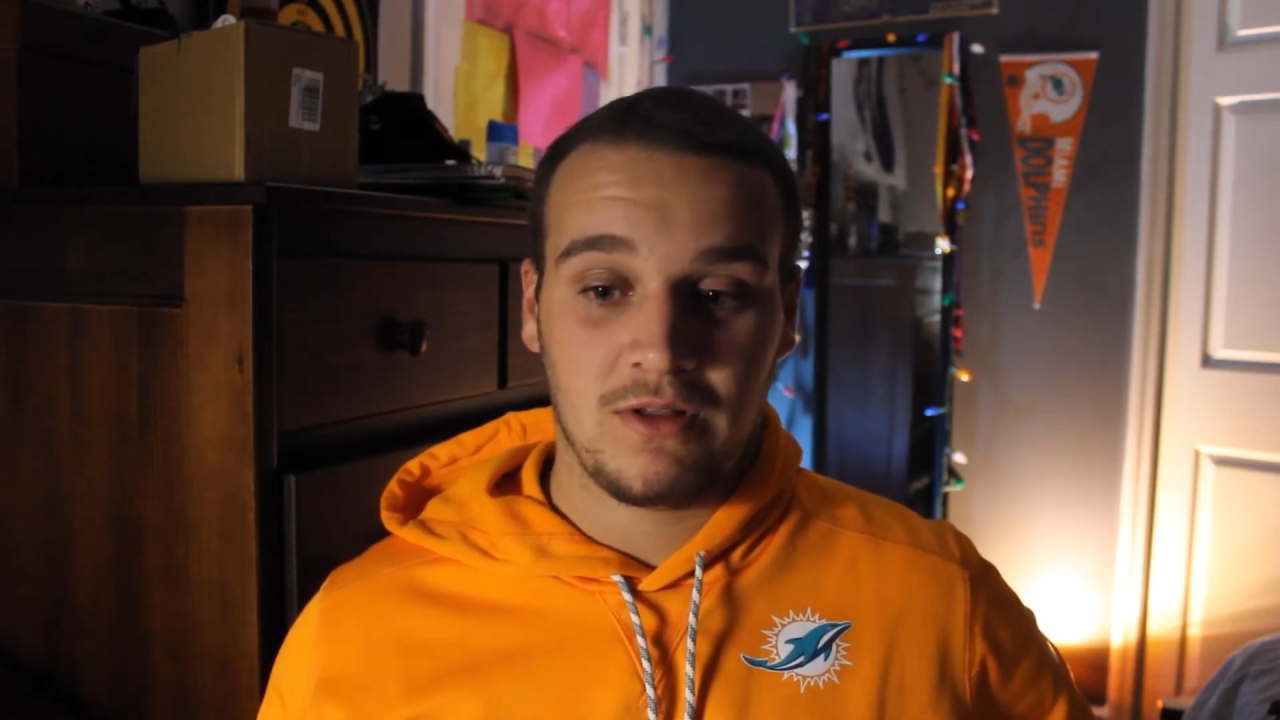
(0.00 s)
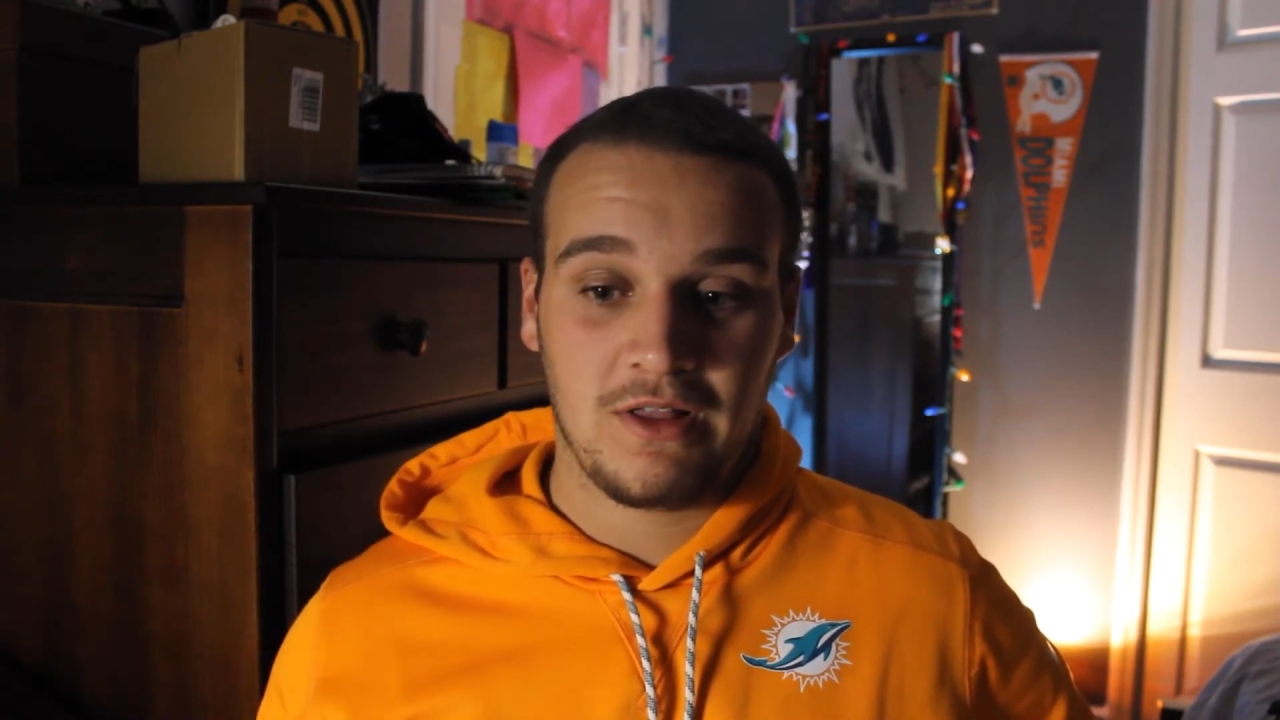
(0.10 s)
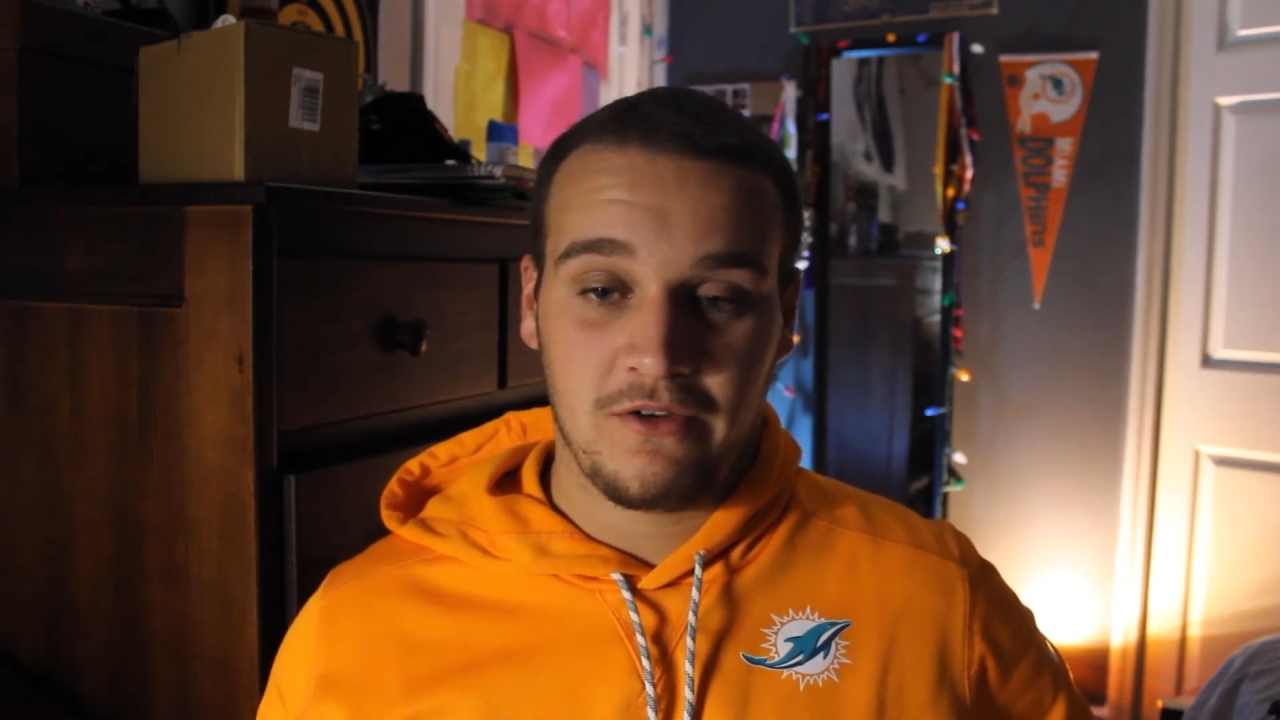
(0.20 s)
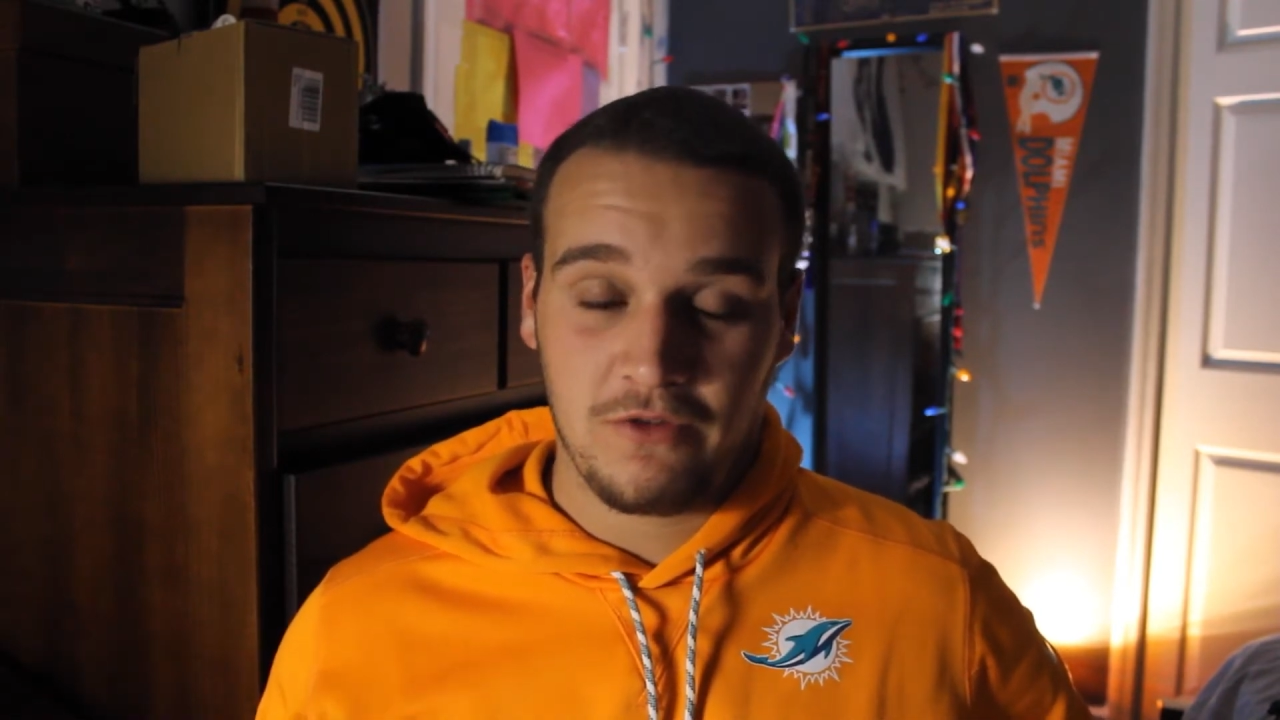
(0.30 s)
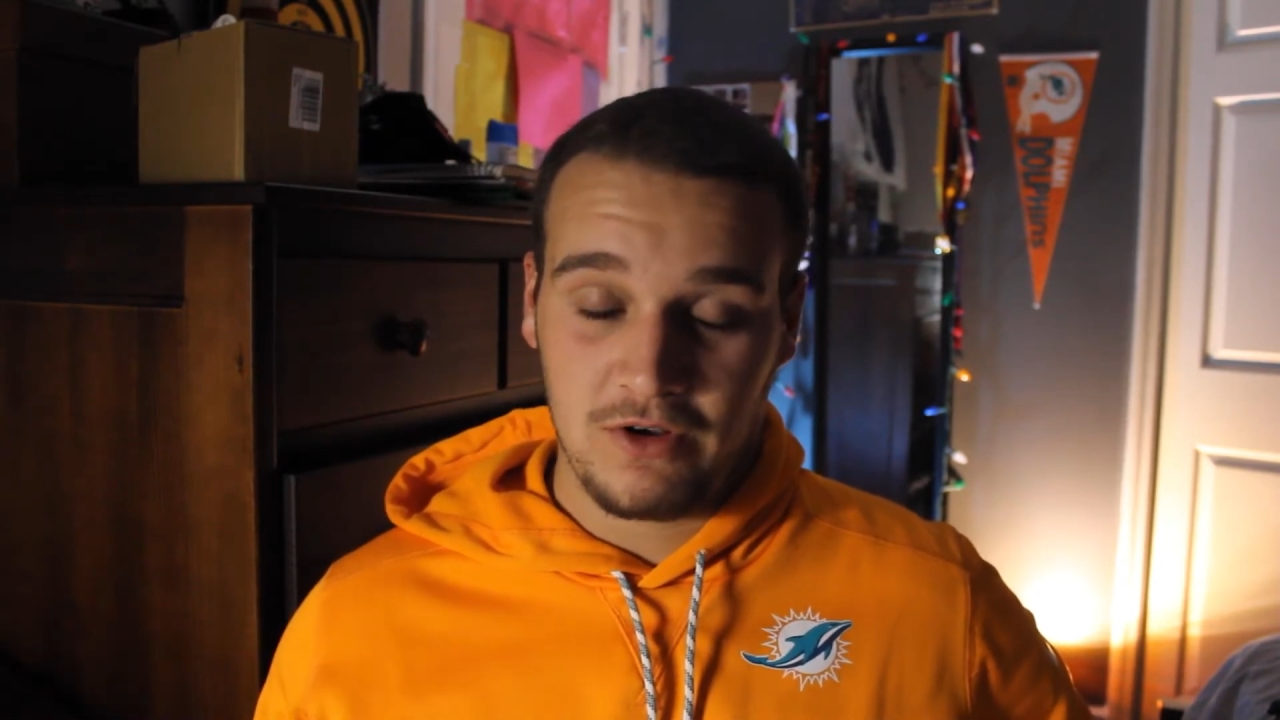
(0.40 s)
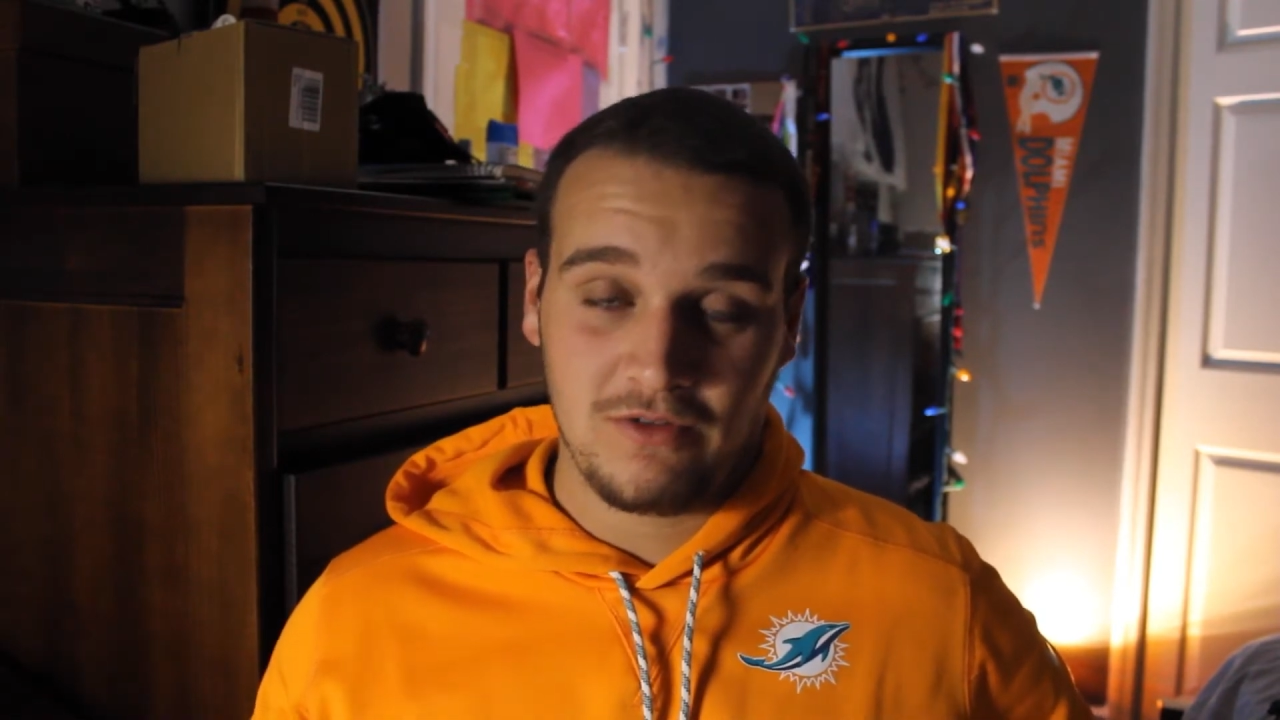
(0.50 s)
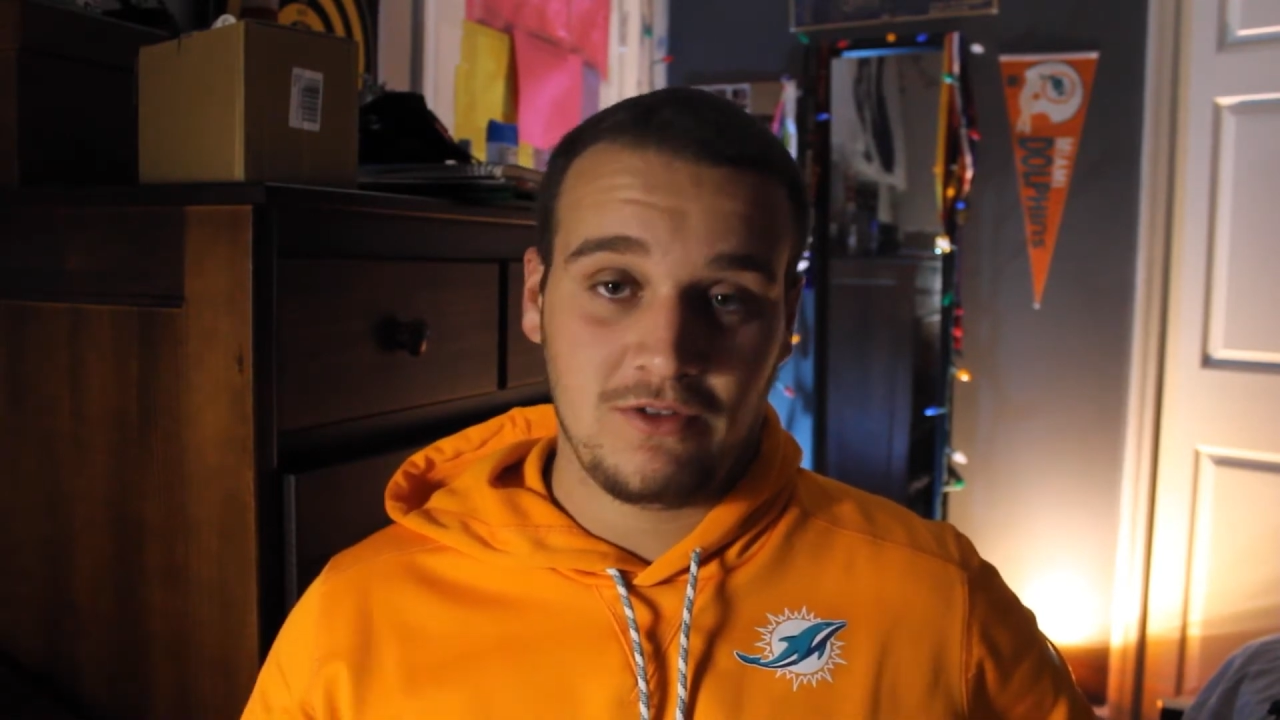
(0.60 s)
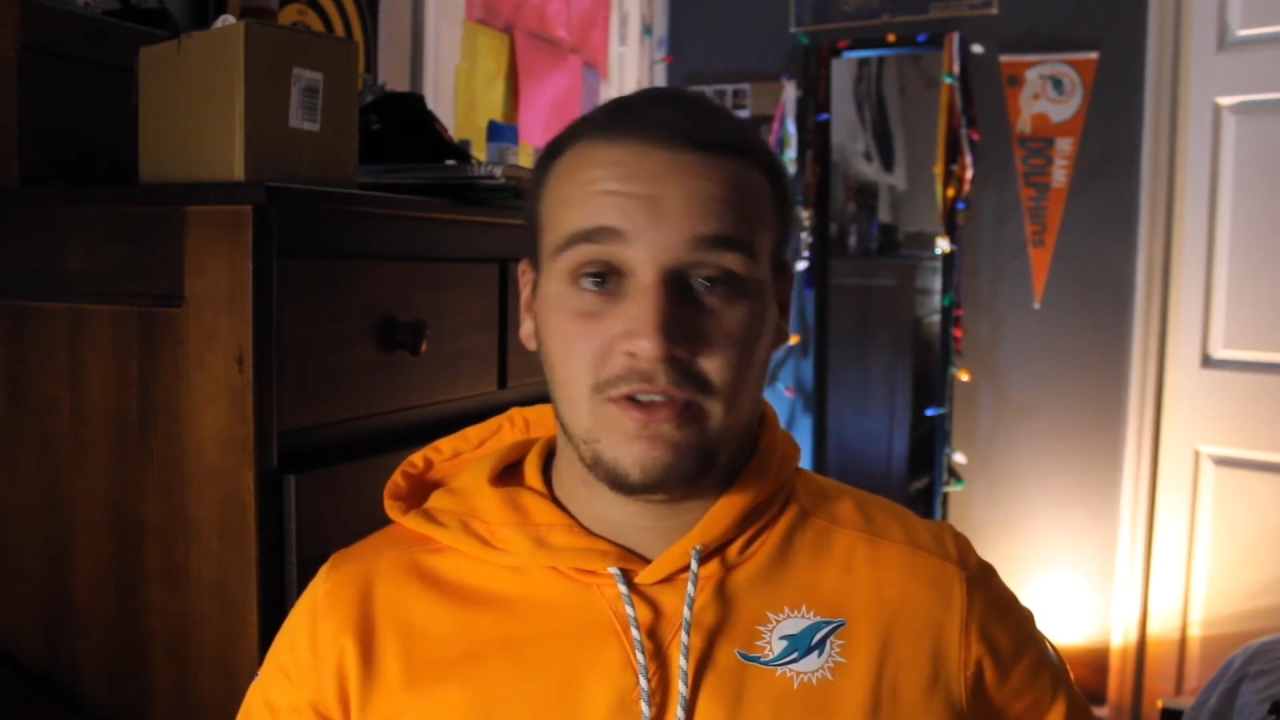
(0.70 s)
like, for